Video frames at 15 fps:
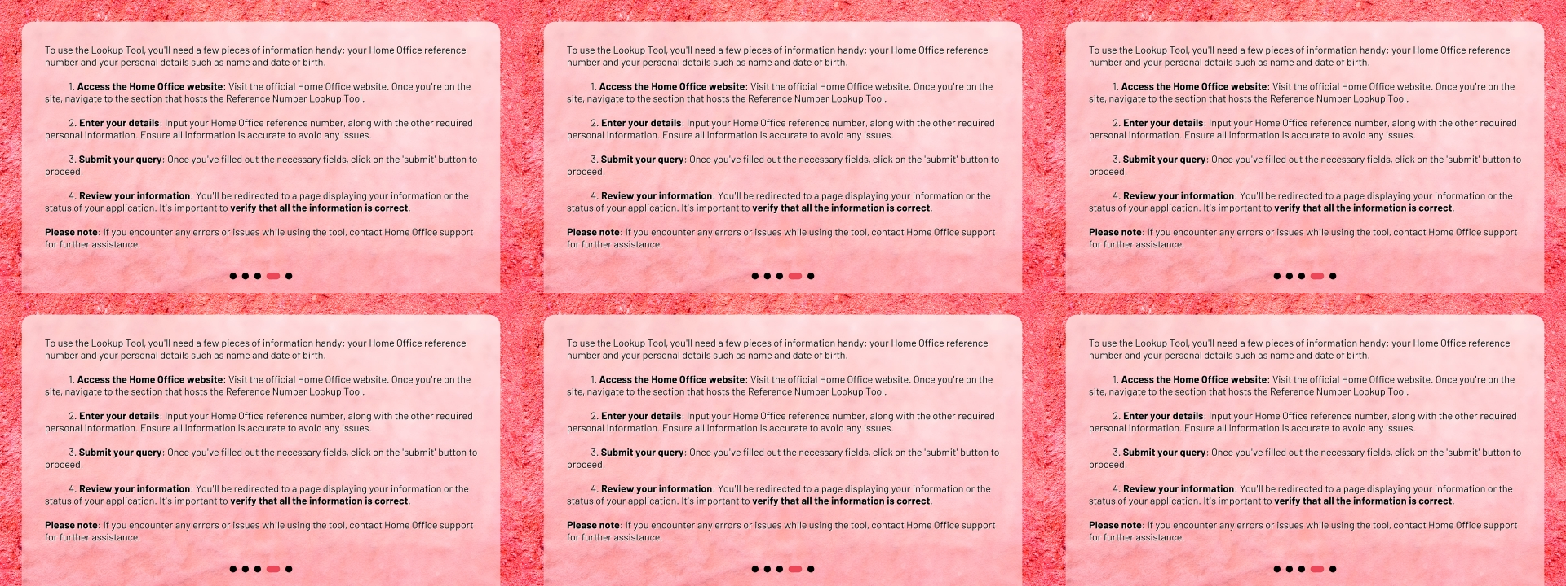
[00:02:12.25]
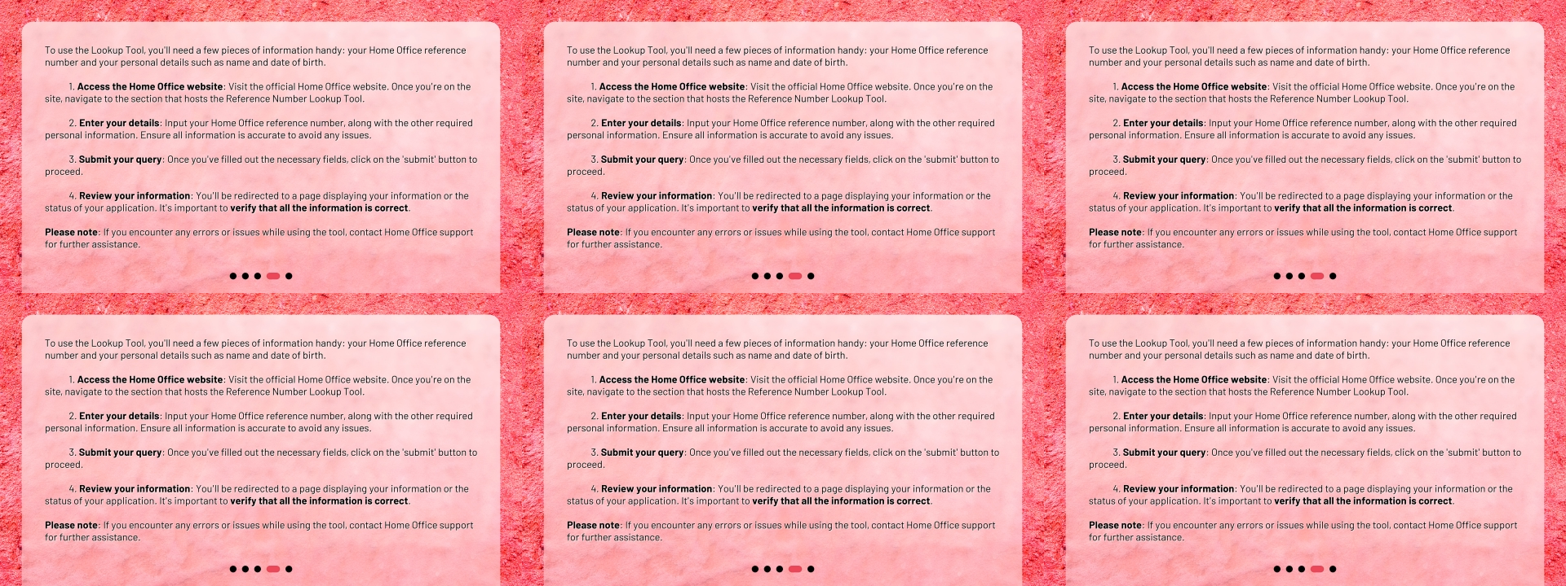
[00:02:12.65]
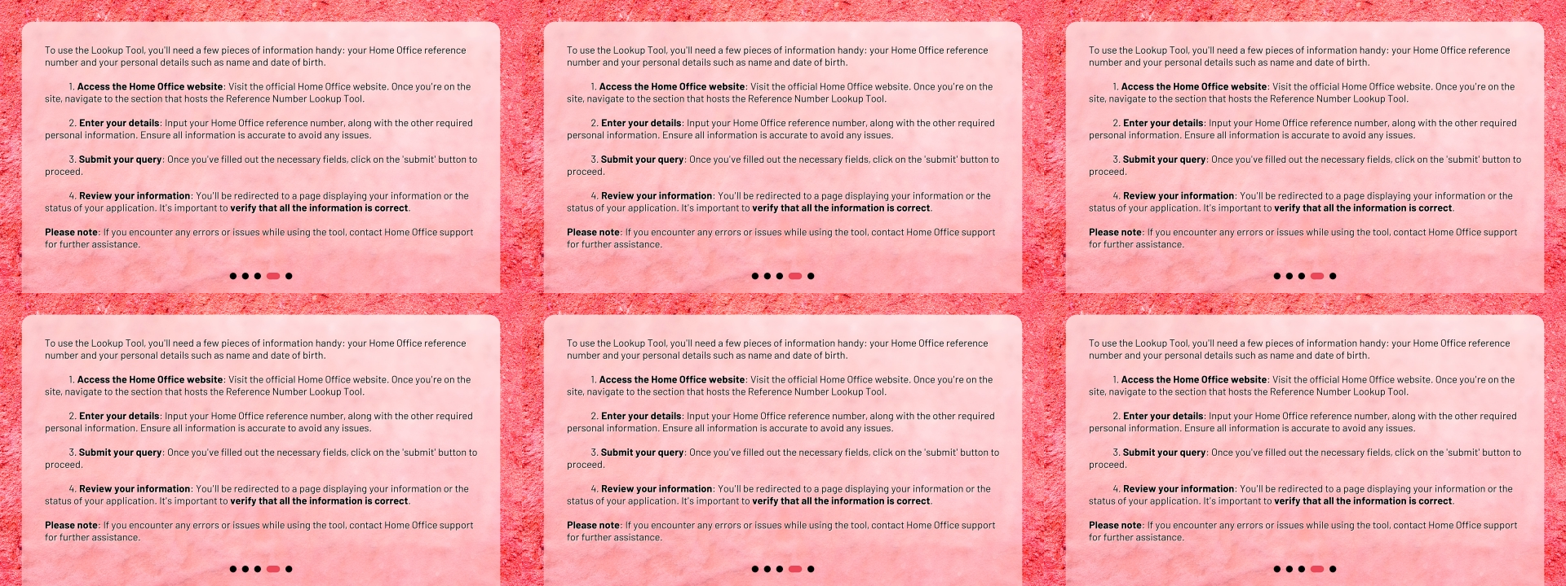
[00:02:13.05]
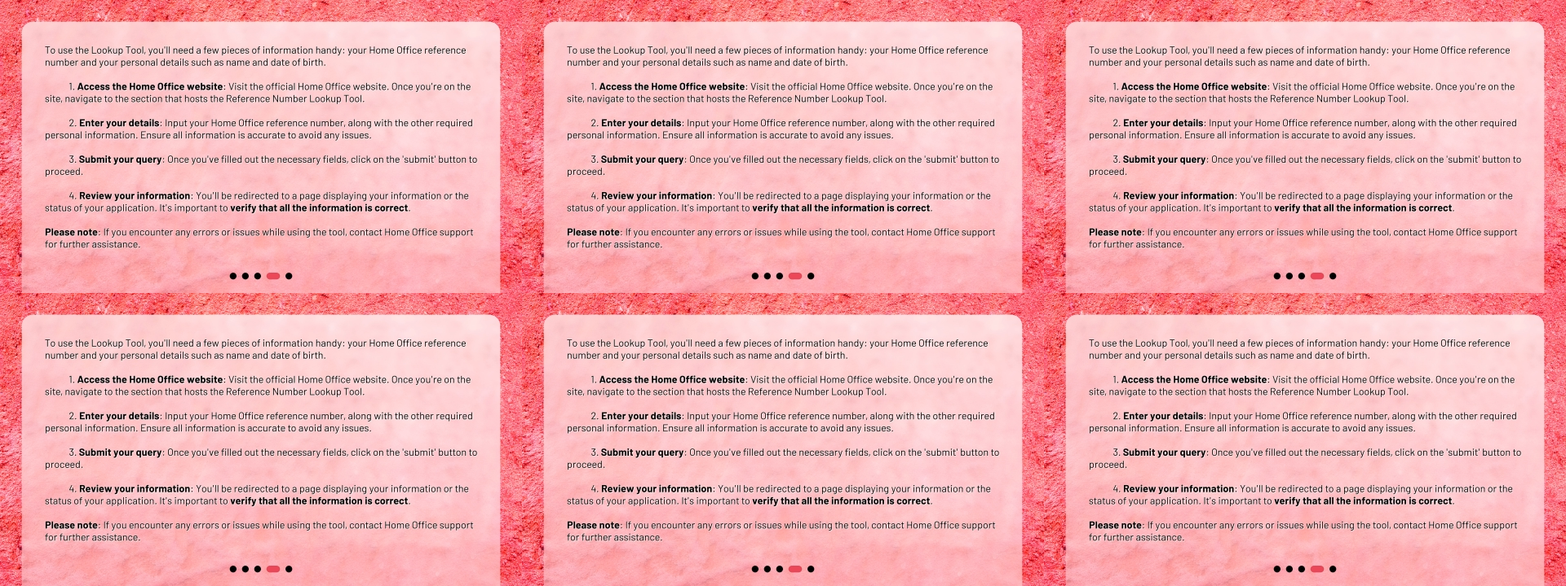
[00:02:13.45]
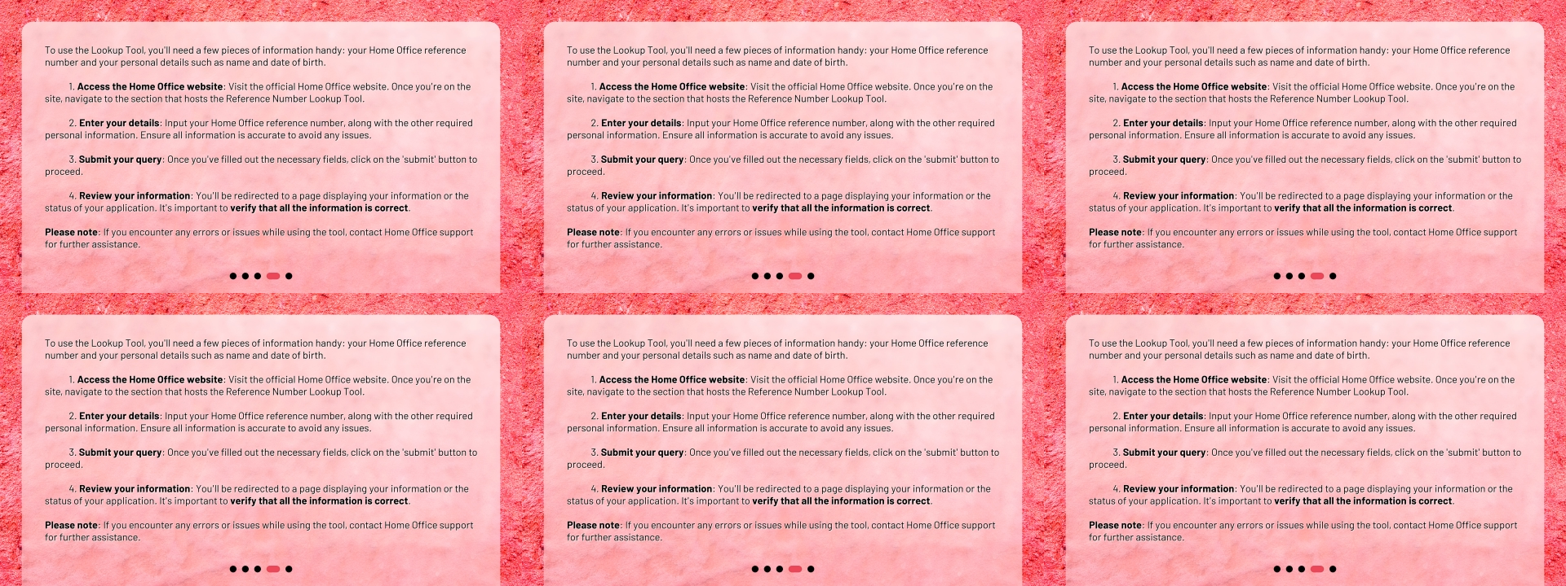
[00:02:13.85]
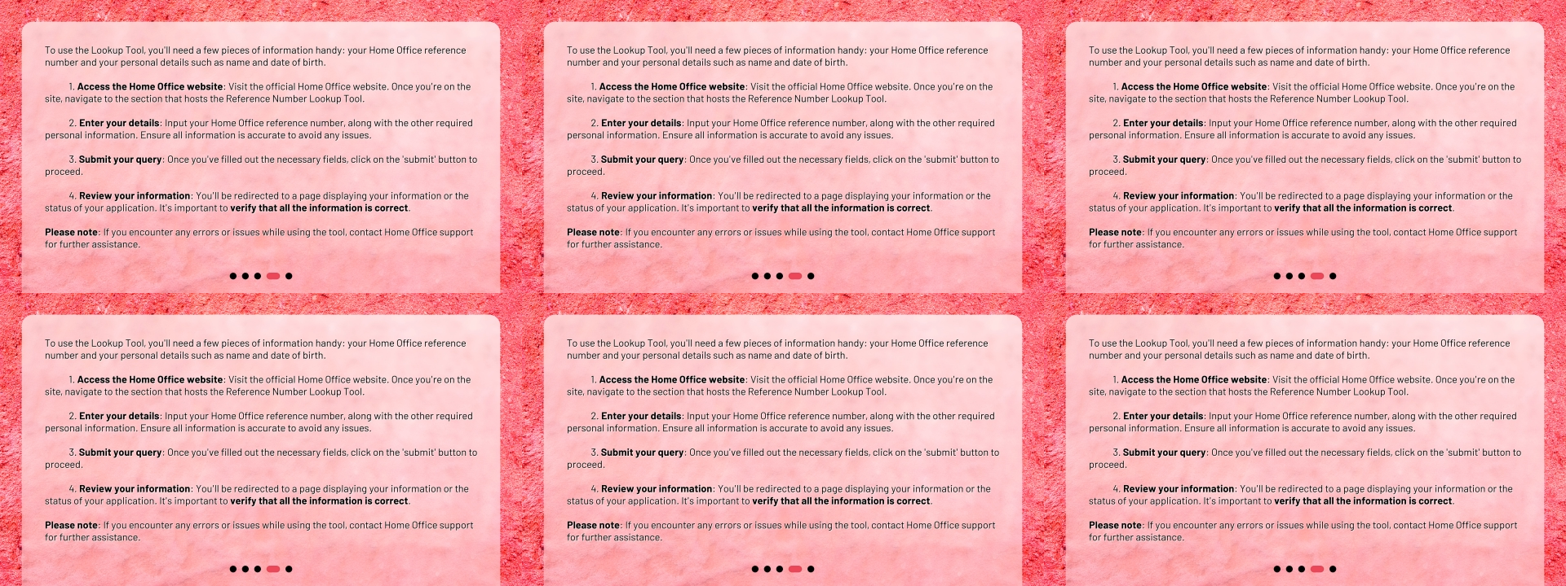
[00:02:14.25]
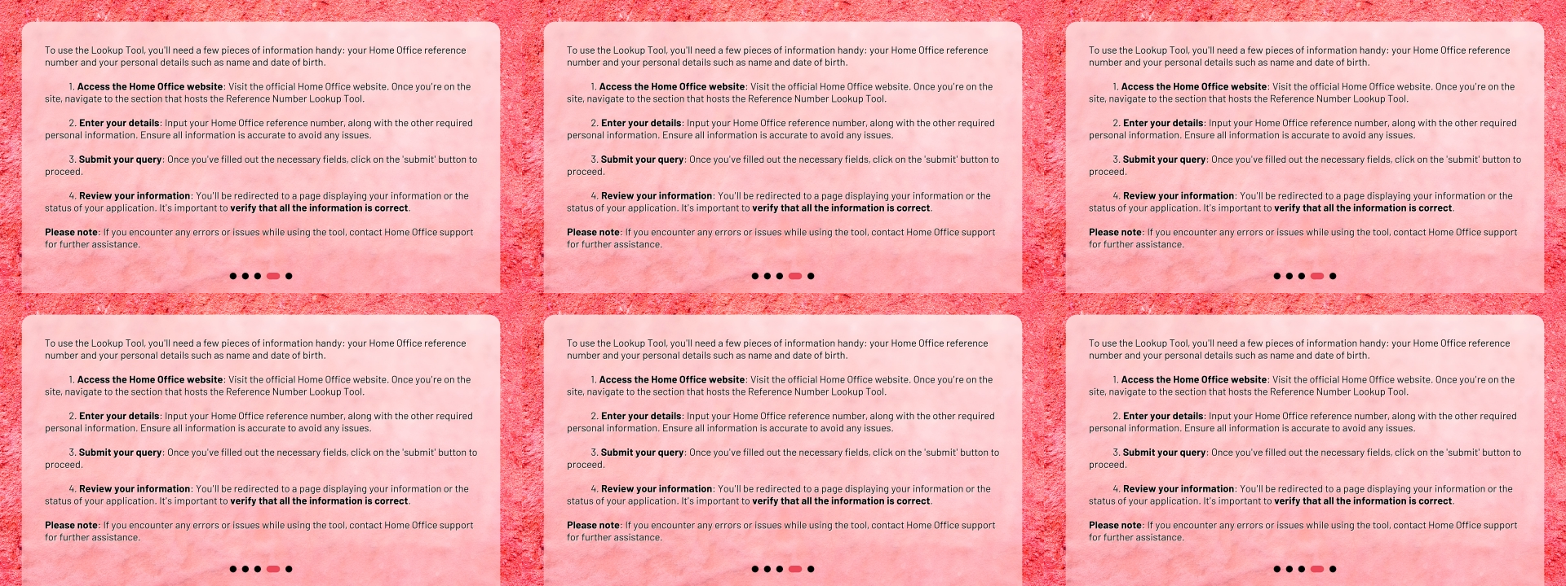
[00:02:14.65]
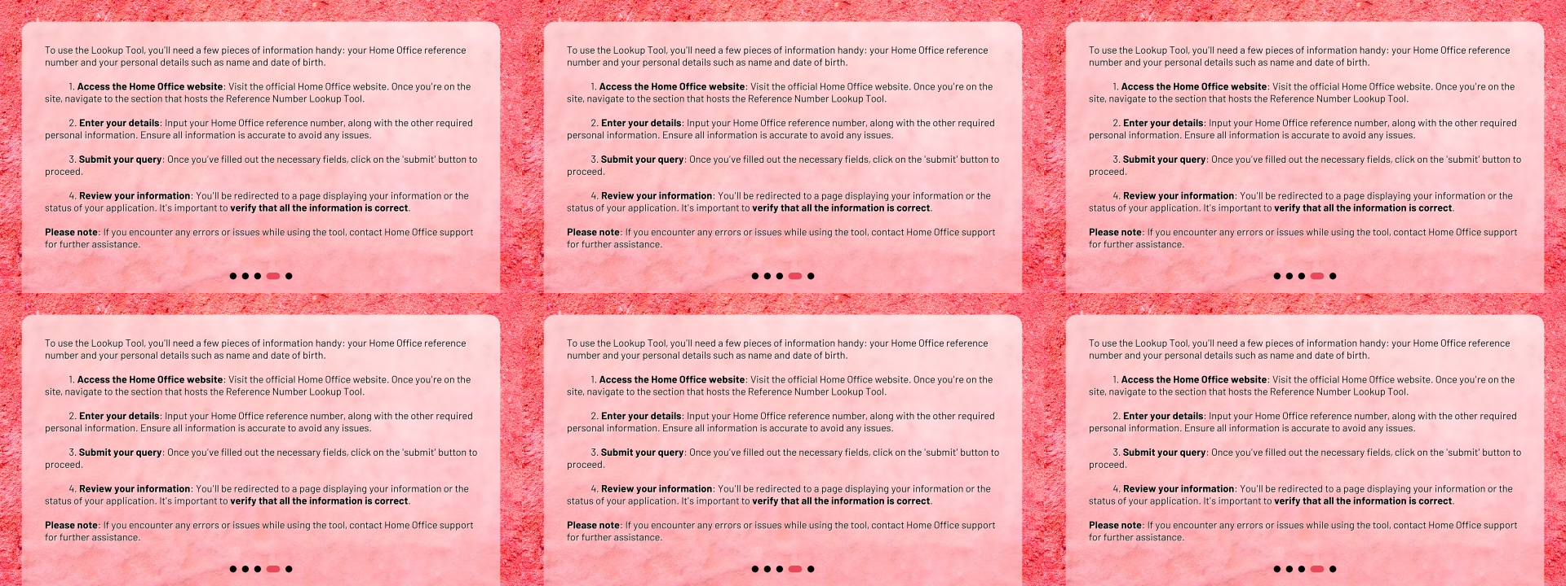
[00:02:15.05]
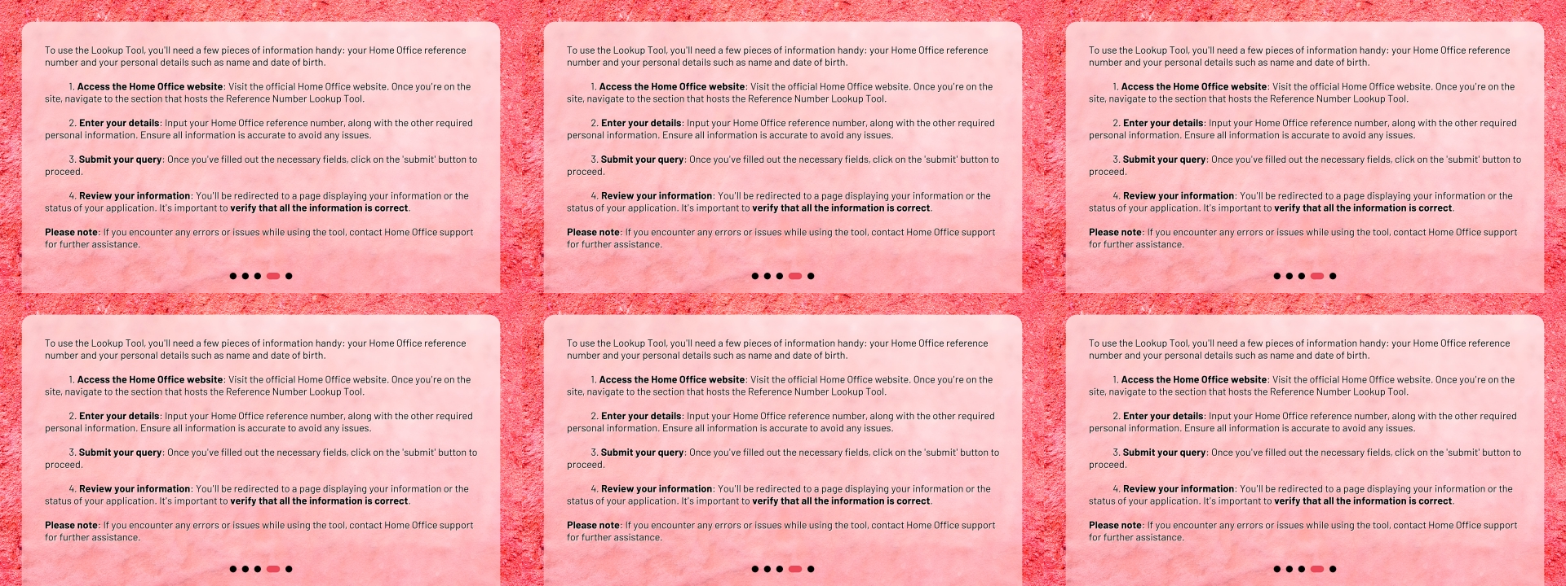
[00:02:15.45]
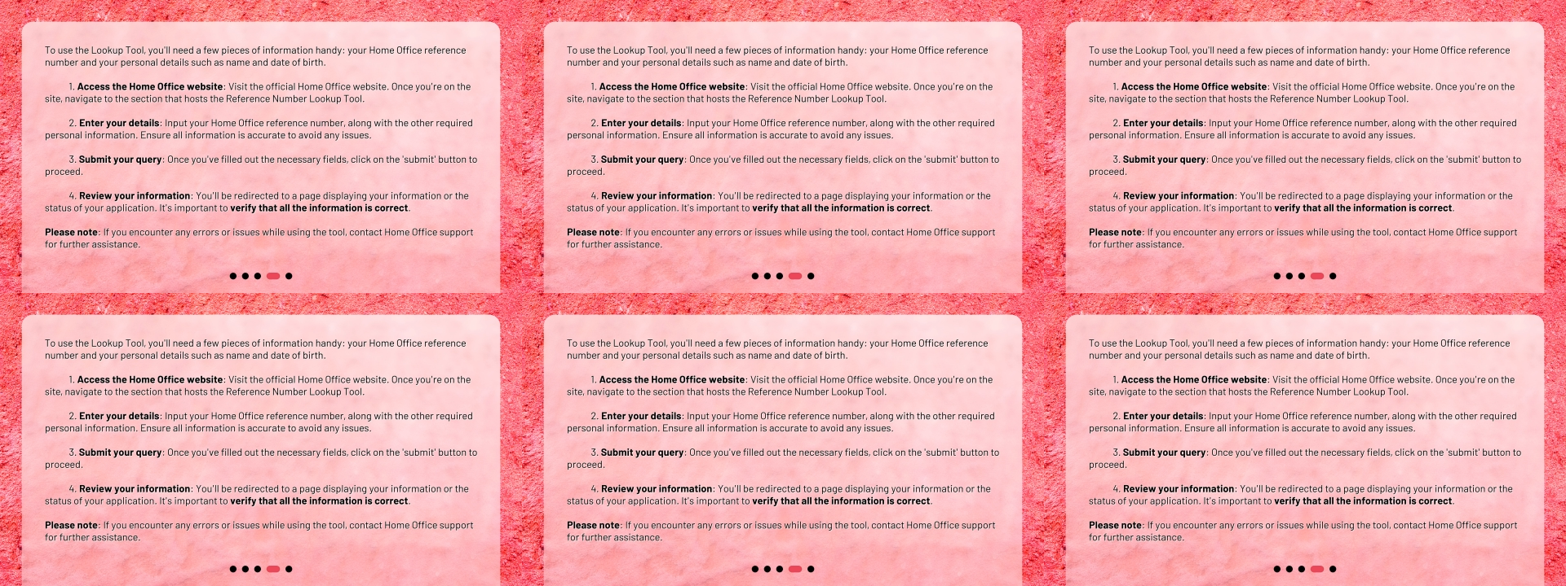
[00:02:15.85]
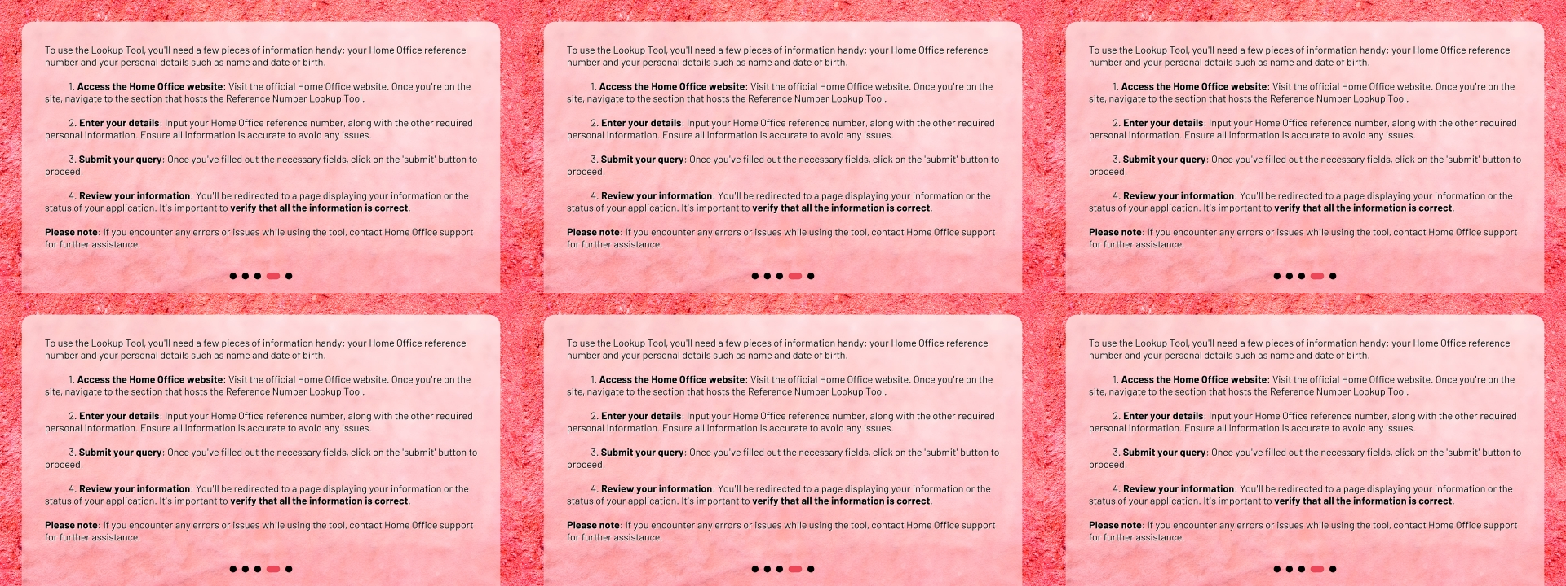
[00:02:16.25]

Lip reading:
(no speaker visible)